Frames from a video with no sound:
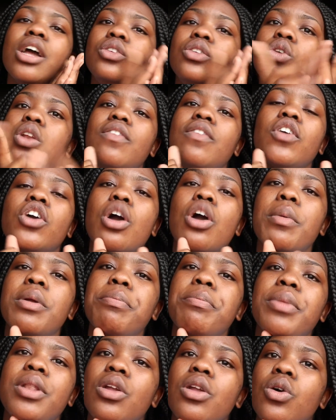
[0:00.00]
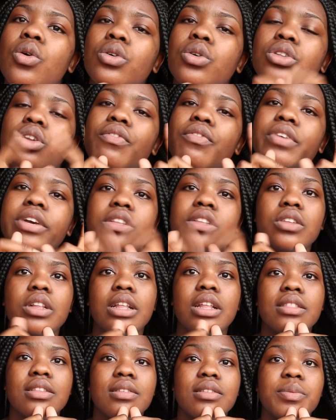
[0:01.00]
do leave a comment below. Don't forget to
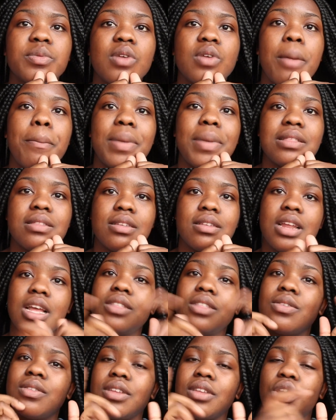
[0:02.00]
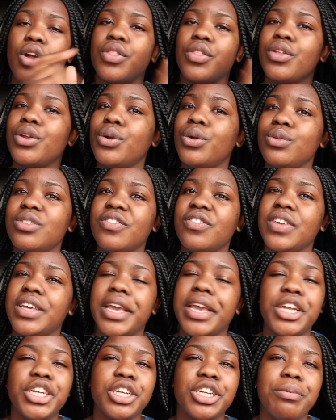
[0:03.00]
click the subscribe button and to turn on the
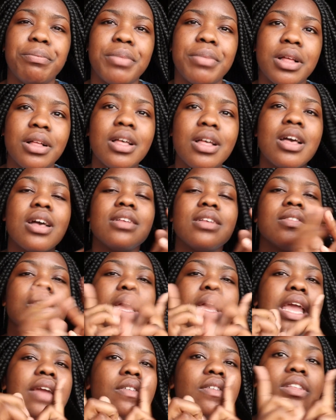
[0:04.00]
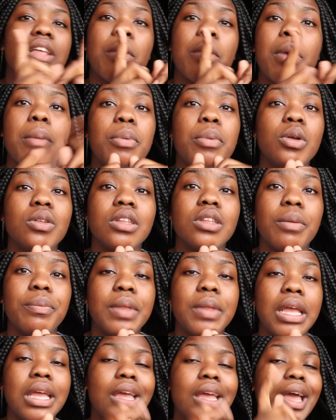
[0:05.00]
notification bell, so every time I post
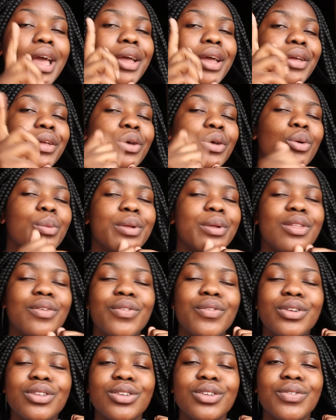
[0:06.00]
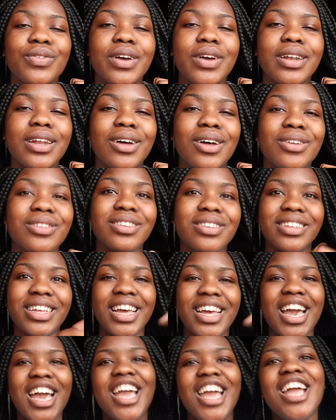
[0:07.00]
something, you'll be the first to find out.
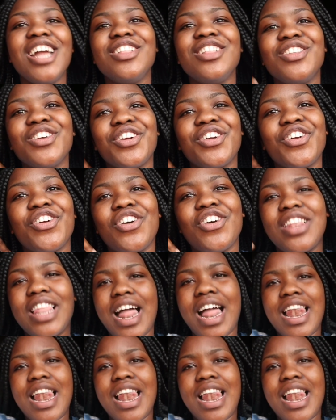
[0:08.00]
It's your girl,